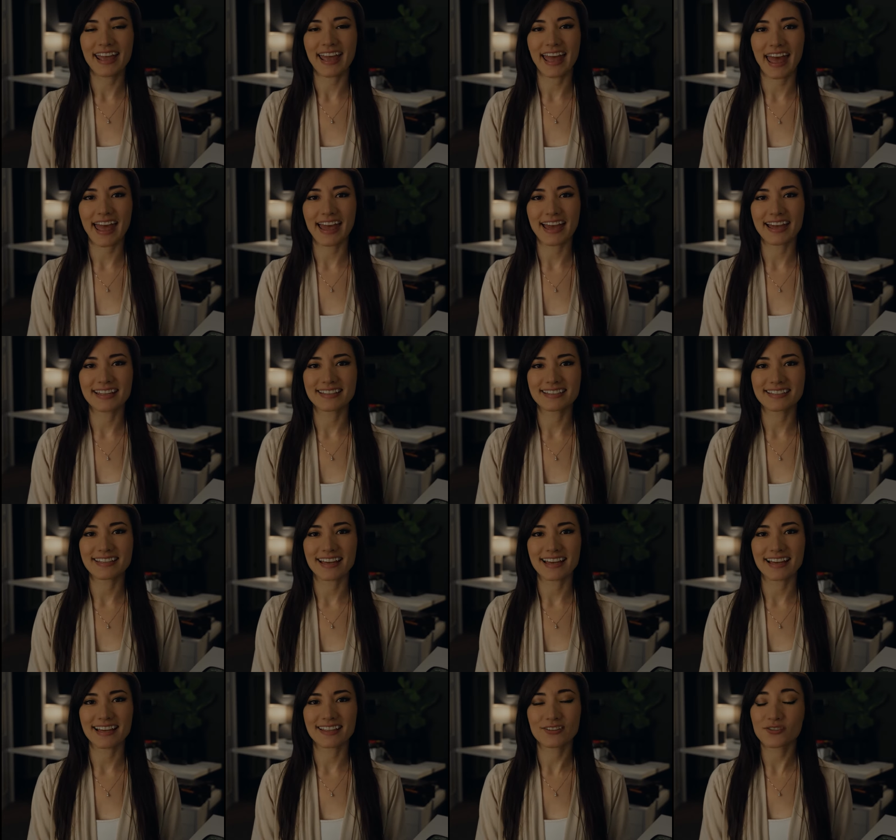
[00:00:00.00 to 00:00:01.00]
and
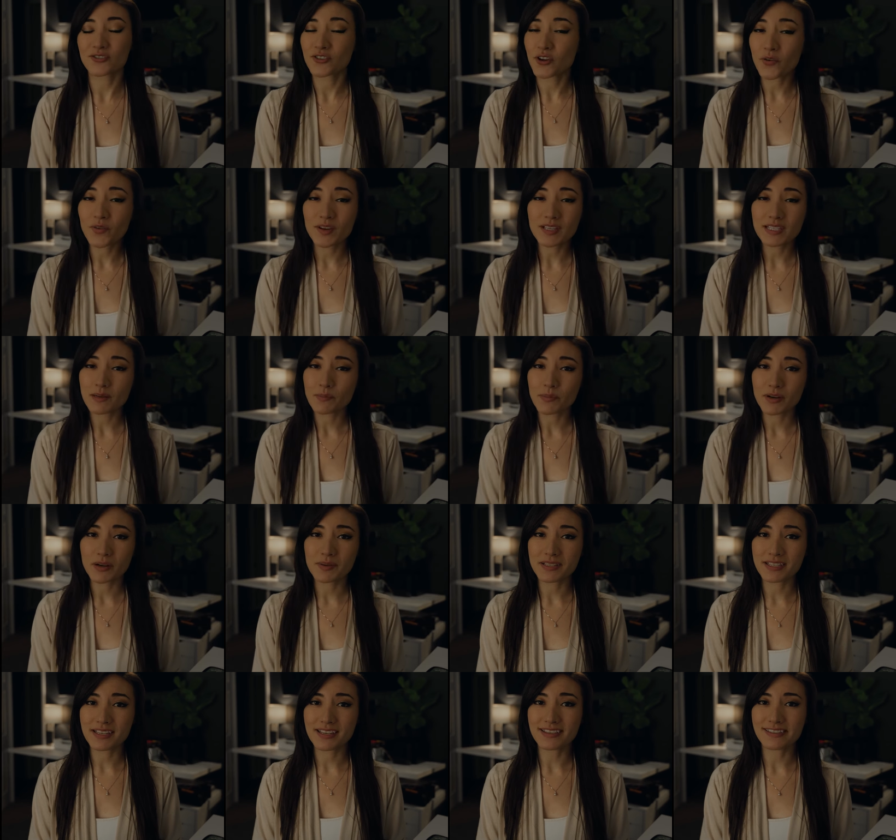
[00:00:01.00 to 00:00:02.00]
uh, there's no reason to put up
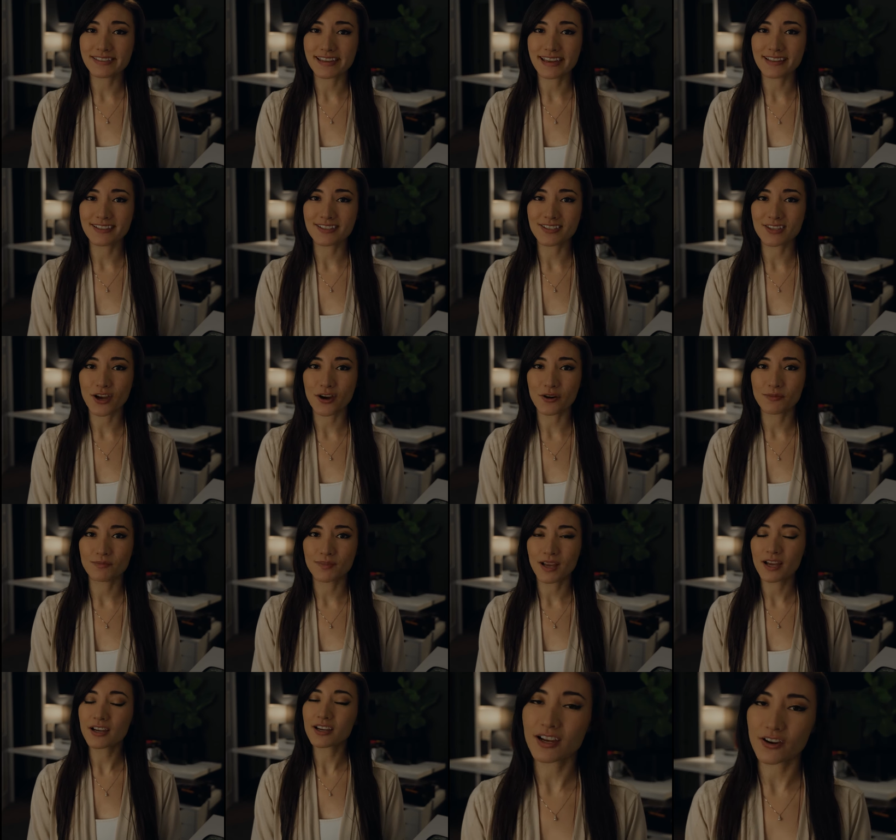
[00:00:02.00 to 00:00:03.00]
a C-stand, so
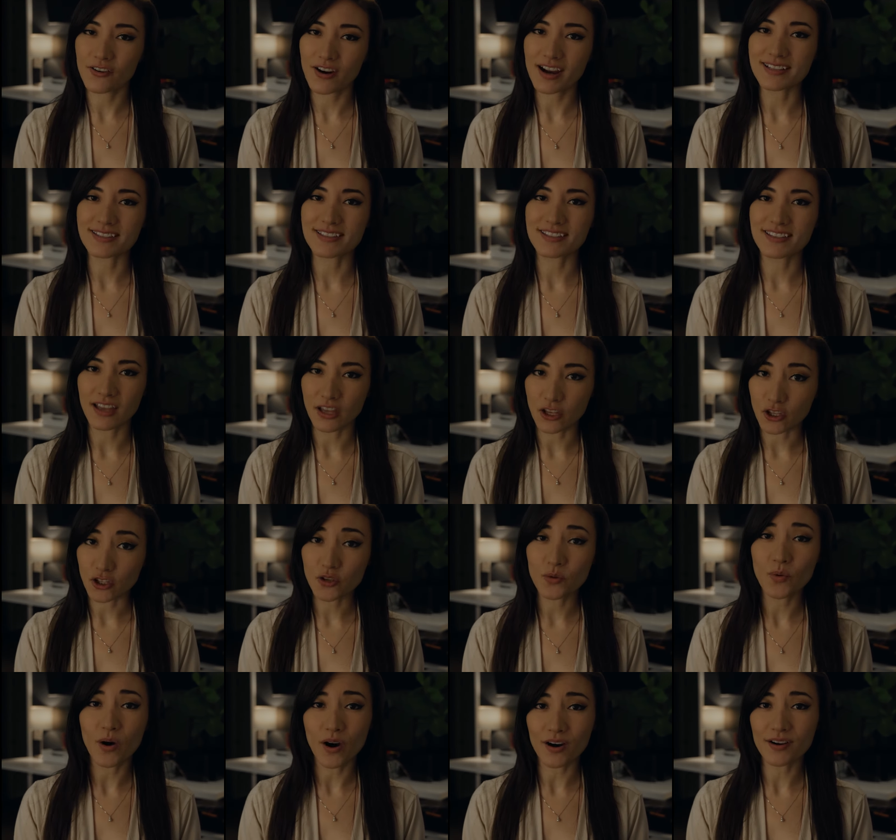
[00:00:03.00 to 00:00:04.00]
congrats,
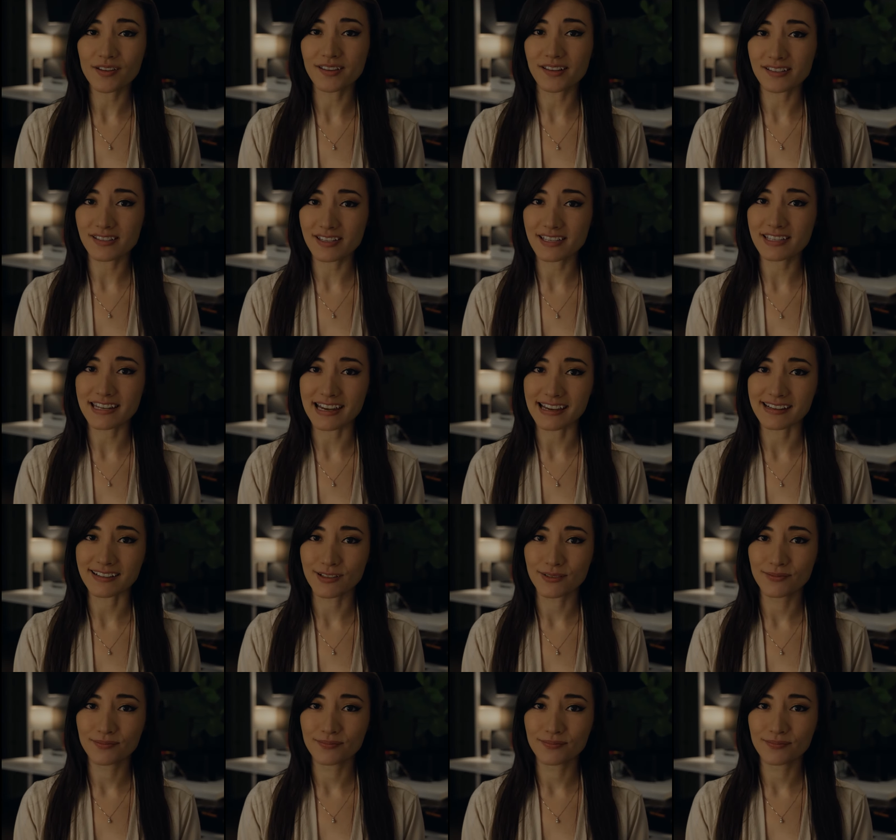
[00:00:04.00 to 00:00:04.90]
you are the C-stand.